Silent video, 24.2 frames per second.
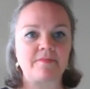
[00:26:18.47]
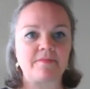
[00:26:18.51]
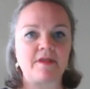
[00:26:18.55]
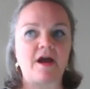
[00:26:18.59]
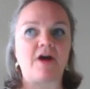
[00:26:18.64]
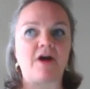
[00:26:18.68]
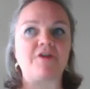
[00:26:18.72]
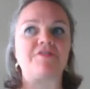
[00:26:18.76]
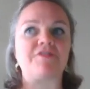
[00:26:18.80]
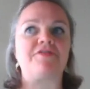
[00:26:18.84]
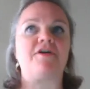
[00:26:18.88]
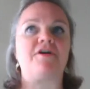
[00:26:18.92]

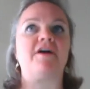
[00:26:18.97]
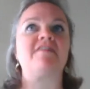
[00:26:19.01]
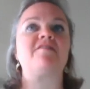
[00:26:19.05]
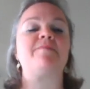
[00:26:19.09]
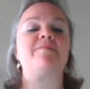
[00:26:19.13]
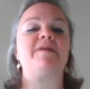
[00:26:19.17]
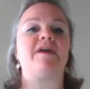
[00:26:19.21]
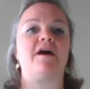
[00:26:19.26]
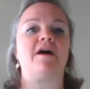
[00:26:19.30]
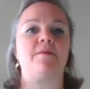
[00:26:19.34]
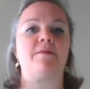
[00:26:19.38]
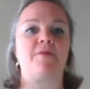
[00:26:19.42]
Our thoughts
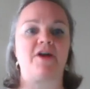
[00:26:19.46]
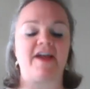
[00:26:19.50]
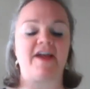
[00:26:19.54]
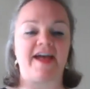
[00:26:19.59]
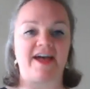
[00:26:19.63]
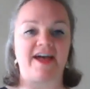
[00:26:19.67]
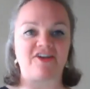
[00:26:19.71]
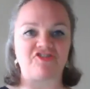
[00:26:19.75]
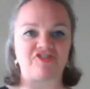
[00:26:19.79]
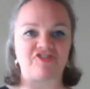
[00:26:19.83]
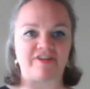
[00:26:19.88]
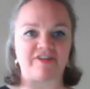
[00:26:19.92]
become our
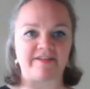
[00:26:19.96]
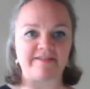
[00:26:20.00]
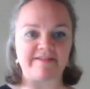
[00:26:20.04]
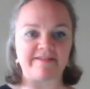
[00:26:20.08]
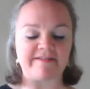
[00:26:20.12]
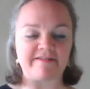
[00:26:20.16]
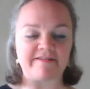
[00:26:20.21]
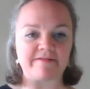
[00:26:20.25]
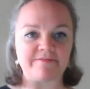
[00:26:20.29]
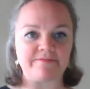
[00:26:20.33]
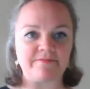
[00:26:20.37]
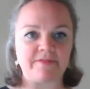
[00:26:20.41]

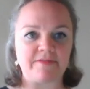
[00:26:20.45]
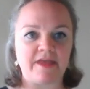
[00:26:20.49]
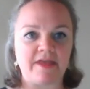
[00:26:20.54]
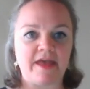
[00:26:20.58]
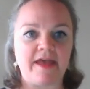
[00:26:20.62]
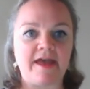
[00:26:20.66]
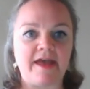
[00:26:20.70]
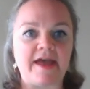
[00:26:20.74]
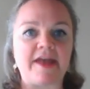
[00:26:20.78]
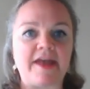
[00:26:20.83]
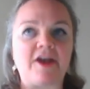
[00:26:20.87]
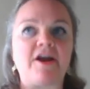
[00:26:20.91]
actions,
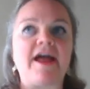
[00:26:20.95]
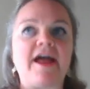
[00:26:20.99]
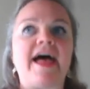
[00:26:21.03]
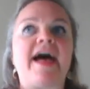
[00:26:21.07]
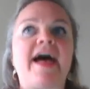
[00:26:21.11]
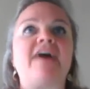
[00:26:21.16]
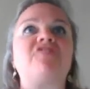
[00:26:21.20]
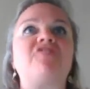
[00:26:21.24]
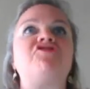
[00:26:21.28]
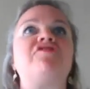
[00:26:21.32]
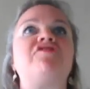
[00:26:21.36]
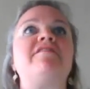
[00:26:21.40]
and our
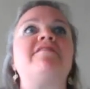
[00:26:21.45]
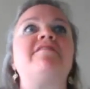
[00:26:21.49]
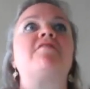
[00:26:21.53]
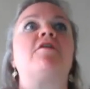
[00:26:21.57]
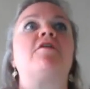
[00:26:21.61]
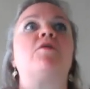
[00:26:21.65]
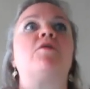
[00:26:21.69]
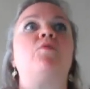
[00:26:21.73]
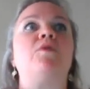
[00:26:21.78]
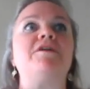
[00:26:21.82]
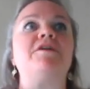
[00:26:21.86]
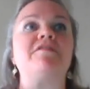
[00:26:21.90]
actions
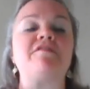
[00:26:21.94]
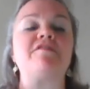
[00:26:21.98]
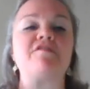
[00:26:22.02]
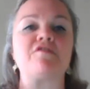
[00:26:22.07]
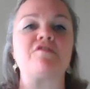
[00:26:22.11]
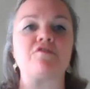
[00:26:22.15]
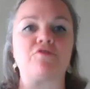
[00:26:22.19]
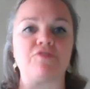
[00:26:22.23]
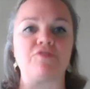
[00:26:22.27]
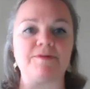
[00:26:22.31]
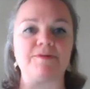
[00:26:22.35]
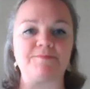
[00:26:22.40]
are what
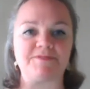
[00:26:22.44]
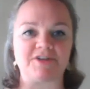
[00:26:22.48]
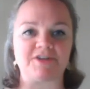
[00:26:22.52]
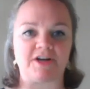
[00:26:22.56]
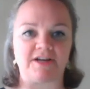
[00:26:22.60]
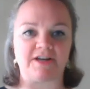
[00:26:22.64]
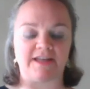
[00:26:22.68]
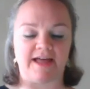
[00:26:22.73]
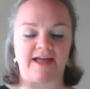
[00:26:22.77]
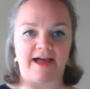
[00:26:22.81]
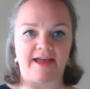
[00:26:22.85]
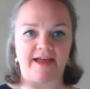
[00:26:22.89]
script our
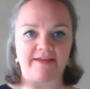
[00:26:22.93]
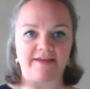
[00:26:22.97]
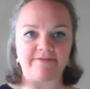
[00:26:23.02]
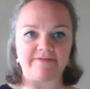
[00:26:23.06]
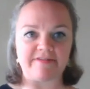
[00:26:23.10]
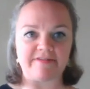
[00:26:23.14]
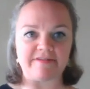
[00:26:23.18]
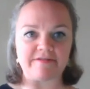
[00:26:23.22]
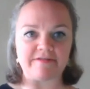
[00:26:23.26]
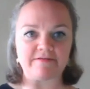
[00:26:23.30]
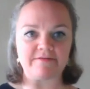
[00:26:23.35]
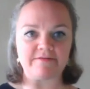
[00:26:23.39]

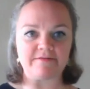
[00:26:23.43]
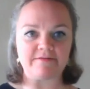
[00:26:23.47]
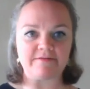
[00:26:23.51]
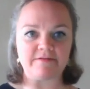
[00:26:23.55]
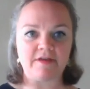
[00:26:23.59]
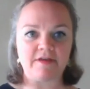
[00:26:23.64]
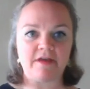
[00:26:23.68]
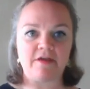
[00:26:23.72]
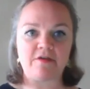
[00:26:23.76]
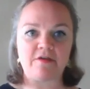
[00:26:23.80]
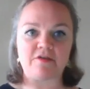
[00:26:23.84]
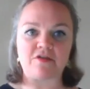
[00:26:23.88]
lives.
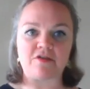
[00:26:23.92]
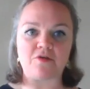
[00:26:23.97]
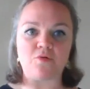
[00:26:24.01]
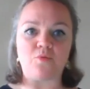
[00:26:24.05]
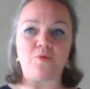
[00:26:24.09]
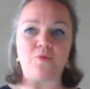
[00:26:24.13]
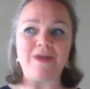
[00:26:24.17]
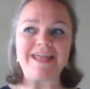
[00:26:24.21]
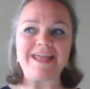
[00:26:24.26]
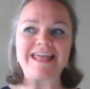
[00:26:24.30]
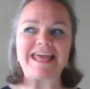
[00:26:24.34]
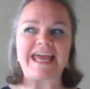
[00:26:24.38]
So
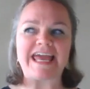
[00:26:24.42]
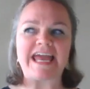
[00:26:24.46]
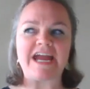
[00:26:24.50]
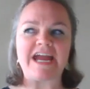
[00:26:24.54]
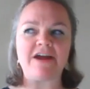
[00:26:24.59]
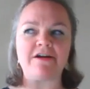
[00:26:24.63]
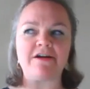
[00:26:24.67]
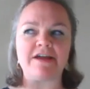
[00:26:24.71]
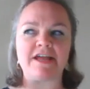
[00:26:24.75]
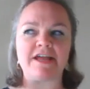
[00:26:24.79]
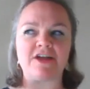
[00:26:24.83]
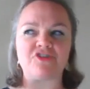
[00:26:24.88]
we
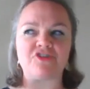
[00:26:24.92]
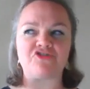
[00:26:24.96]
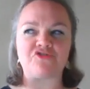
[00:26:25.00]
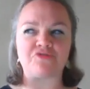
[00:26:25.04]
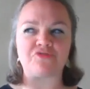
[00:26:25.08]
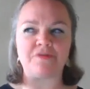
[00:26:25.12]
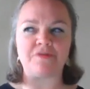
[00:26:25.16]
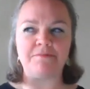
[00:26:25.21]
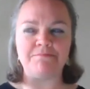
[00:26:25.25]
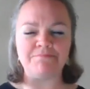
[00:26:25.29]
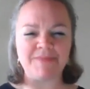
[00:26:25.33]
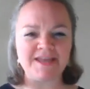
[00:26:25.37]
carry a
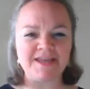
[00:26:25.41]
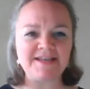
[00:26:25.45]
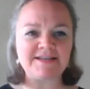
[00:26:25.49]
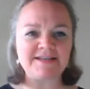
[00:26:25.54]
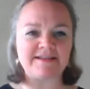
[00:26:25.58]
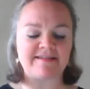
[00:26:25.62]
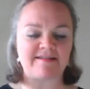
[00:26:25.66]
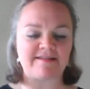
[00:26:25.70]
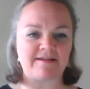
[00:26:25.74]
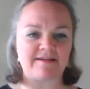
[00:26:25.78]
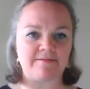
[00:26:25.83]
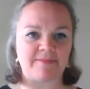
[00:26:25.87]

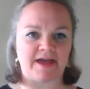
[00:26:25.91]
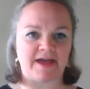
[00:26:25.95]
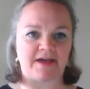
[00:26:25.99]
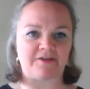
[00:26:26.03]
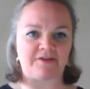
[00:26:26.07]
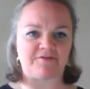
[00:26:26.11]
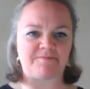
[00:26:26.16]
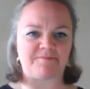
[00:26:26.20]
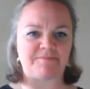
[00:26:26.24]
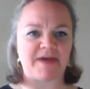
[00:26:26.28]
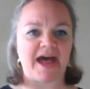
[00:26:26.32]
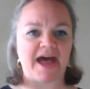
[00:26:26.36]
tremendous amount of
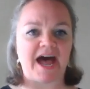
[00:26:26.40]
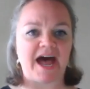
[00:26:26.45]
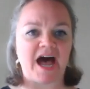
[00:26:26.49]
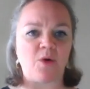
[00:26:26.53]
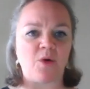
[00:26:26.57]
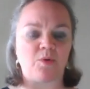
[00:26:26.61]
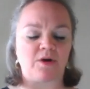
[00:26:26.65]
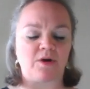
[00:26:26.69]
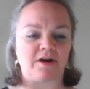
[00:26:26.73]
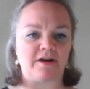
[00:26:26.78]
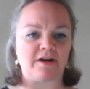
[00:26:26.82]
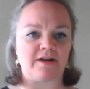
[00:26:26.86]

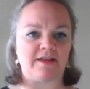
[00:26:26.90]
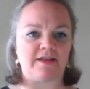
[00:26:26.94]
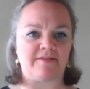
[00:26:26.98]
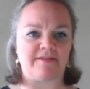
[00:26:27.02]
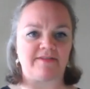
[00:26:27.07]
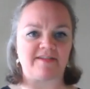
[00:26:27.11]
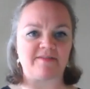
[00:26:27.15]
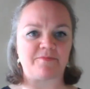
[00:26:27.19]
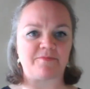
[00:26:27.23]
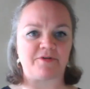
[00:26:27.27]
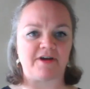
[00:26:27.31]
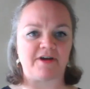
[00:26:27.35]
power in
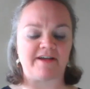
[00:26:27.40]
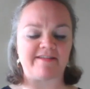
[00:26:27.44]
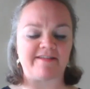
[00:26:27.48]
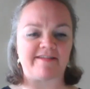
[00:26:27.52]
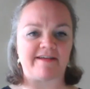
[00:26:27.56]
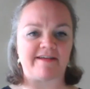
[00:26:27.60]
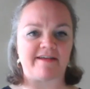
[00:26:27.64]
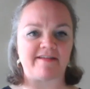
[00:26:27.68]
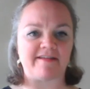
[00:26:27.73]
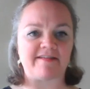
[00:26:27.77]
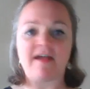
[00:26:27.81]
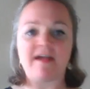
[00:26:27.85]
this
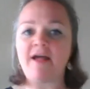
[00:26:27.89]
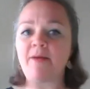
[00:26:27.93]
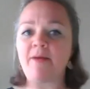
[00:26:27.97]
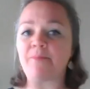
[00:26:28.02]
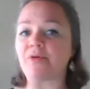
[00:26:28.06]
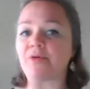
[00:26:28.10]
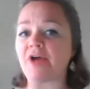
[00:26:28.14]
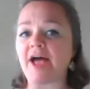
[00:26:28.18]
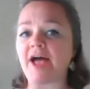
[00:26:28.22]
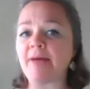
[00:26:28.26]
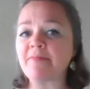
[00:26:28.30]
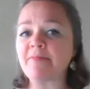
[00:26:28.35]
process.
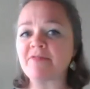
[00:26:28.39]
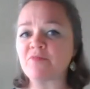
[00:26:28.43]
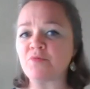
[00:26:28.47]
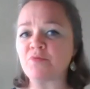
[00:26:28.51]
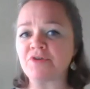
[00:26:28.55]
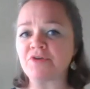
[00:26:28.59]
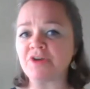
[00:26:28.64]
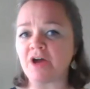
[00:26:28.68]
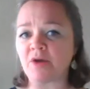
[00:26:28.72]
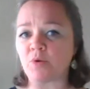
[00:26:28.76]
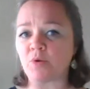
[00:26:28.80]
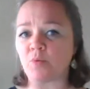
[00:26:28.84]
Perhaps we're
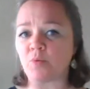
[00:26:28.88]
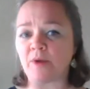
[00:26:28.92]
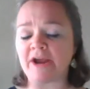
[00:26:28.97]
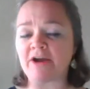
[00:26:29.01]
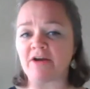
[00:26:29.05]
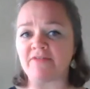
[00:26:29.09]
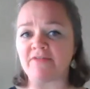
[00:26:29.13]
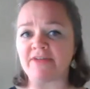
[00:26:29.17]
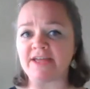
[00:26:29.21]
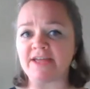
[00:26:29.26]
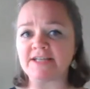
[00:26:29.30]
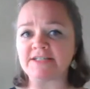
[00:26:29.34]
not aware
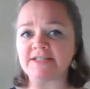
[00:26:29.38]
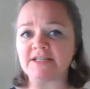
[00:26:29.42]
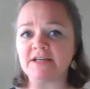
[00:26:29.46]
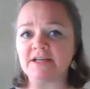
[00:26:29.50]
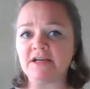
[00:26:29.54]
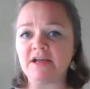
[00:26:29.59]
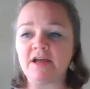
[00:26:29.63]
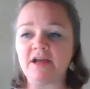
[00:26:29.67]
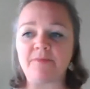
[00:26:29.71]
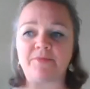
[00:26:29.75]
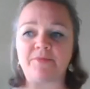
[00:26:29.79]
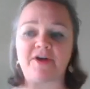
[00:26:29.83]
of it.
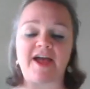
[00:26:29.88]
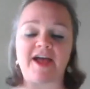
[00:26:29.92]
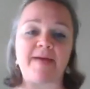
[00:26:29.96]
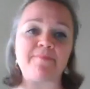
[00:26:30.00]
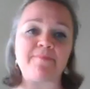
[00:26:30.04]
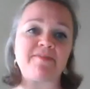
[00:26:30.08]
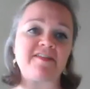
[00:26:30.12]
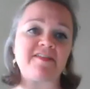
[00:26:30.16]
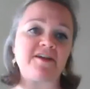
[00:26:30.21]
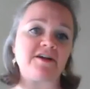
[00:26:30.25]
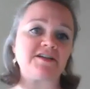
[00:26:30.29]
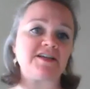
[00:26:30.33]

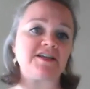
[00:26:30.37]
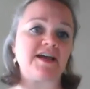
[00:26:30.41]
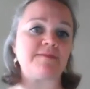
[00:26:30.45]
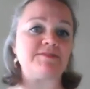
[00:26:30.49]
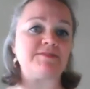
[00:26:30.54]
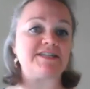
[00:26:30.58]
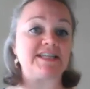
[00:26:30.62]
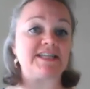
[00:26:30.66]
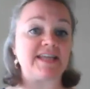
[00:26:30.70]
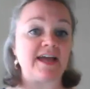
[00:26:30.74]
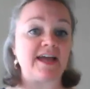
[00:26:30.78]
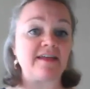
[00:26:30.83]
Perhaps in our time
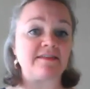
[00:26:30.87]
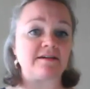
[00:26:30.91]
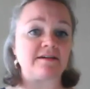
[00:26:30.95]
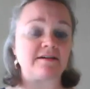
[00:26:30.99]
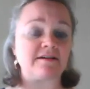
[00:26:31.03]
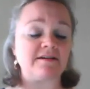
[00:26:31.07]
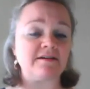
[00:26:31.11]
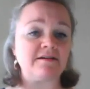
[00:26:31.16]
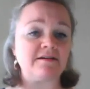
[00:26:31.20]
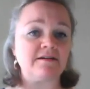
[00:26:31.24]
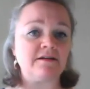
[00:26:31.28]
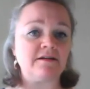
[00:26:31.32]

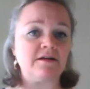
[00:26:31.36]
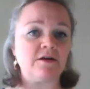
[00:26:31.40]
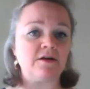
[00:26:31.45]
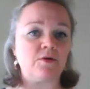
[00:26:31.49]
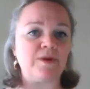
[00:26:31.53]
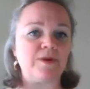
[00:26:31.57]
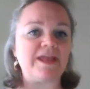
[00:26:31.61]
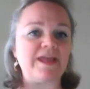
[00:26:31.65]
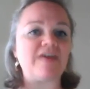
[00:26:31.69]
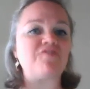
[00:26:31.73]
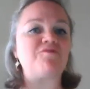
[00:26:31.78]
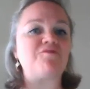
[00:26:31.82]
together,
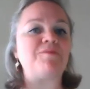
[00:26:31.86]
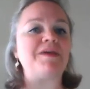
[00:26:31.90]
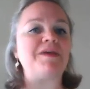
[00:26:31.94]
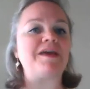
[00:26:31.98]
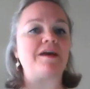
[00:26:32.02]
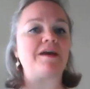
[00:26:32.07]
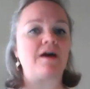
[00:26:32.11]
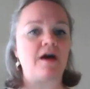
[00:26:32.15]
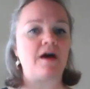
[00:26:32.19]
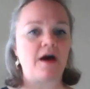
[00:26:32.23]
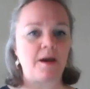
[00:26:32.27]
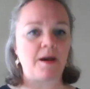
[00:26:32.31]
we have
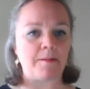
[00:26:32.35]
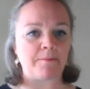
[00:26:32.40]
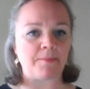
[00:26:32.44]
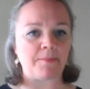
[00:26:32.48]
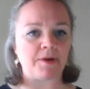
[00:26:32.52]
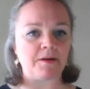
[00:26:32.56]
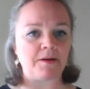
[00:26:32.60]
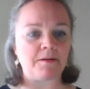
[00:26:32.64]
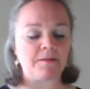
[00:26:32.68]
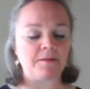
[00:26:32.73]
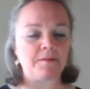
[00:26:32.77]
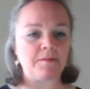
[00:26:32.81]

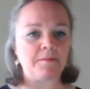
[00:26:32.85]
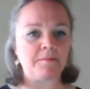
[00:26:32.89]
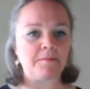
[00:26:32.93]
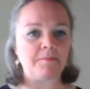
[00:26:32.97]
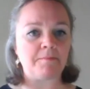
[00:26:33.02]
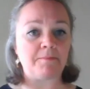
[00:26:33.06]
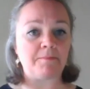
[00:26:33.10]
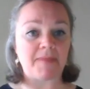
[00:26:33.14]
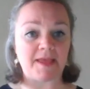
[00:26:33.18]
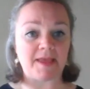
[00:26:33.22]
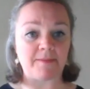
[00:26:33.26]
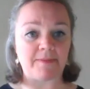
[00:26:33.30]
become
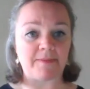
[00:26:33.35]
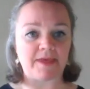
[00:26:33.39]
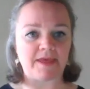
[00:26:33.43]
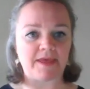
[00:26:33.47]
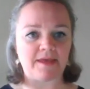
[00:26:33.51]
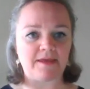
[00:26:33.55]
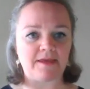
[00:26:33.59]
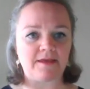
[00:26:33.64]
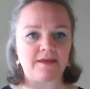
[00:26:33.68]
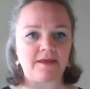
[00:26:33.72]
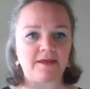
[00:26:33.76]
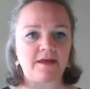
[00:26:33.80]
maybe
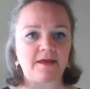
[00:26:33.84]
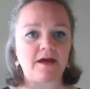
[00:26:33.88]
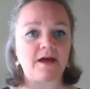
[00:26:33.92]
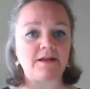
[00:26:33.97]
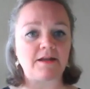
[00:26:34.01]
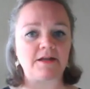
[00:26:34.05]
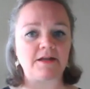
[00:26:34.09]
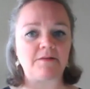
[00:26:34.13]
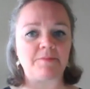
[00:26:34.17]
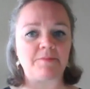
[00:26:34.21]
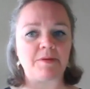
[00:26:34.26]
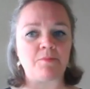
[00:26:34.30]
a
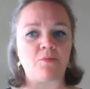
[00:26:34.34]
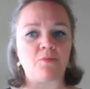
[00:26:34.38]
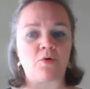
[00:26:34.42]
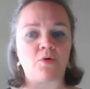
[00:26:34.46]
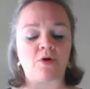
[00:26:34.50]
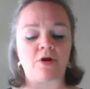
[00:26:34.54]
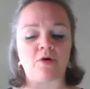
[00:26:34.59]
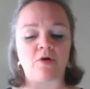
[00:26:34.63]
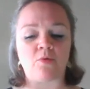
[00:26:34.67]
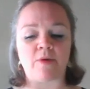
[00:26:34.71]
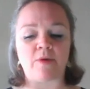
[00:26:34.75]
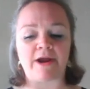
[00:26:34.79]
little bit more
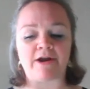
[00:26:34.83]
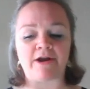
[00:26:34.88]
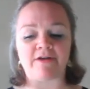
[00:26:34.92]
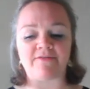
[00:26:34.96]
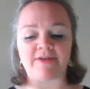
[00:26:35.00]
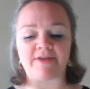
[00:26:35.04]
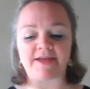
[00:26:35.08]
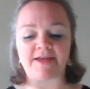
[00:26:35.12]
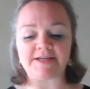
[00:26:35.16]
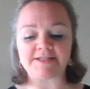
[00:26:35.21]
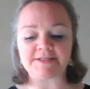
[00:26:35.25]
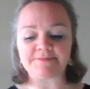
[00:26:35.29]
aware of
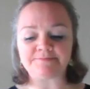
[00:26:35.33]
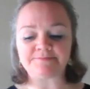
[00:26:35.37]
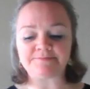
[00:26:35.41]
it.